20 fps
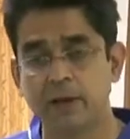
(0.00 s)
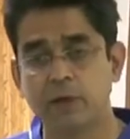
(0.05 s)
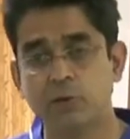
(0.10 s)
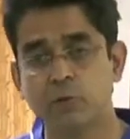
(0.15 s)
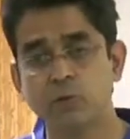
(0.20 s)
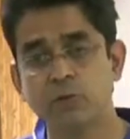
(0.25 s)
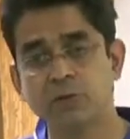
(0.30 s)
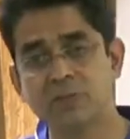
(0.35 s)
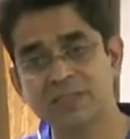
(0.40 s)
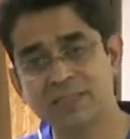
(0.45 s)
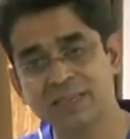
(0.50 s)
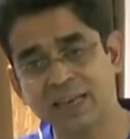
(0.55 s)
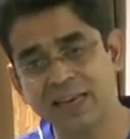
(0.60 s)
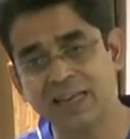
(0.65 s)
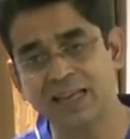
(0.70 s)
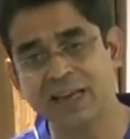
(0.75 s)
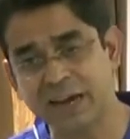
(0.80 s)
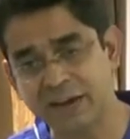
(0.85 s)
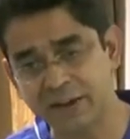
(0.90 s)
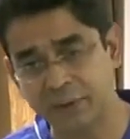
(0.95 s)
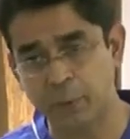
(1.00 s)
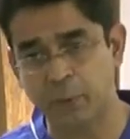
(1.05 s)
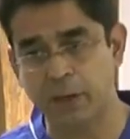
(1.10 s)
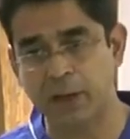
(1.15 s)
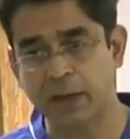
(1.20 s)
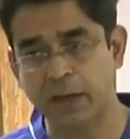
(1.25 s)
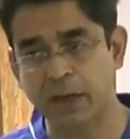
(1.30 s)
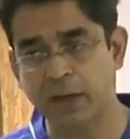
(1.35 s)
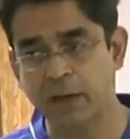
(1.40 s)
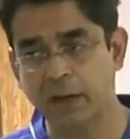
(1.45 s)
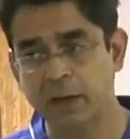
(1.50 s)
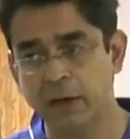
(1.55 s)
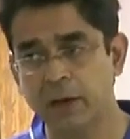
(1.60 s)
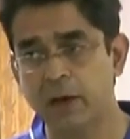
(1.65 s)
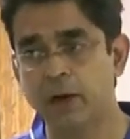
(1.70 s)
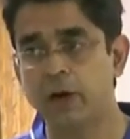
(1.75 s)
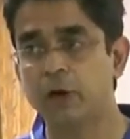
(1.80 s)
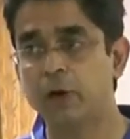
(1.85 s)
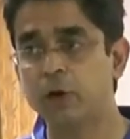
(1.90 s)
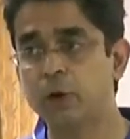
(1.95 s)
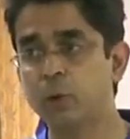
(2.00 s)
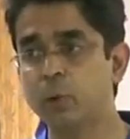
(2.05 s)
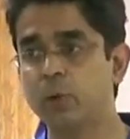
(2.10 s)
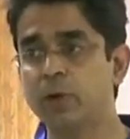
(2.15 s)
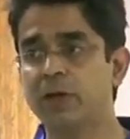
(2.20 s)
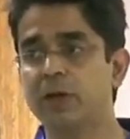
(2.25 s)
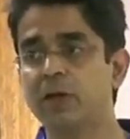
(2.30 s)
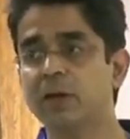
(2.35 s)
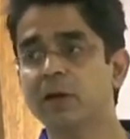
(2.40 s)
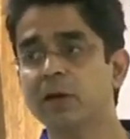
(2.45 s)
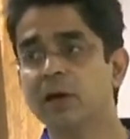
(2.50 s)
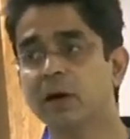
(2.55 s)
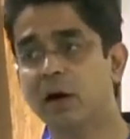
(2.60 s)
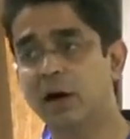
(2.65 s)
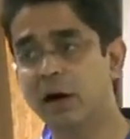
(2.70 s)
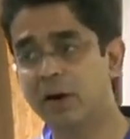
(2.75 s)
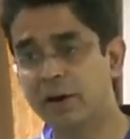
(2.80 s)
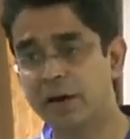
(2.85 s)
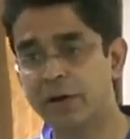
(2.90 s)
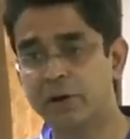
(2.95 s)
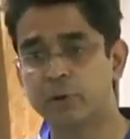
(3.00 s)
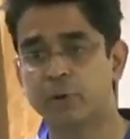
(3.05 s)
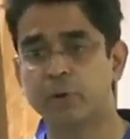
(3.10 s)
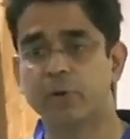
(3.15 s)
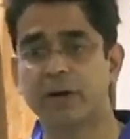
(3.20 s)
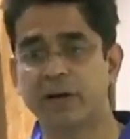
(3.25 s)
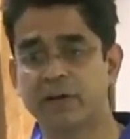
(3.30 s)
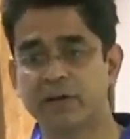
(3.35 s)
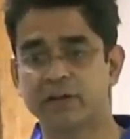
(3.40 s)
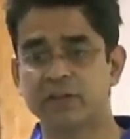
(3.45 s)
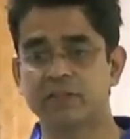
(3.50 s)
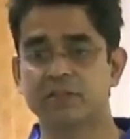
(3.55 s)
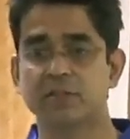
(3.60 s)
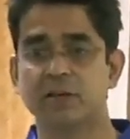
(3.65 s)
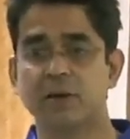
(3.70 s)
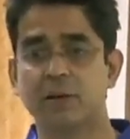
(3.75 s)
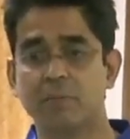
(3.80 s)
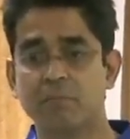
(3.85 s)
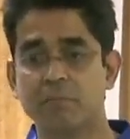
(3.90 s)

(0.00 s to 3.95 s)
you could still get away doing a retrorectus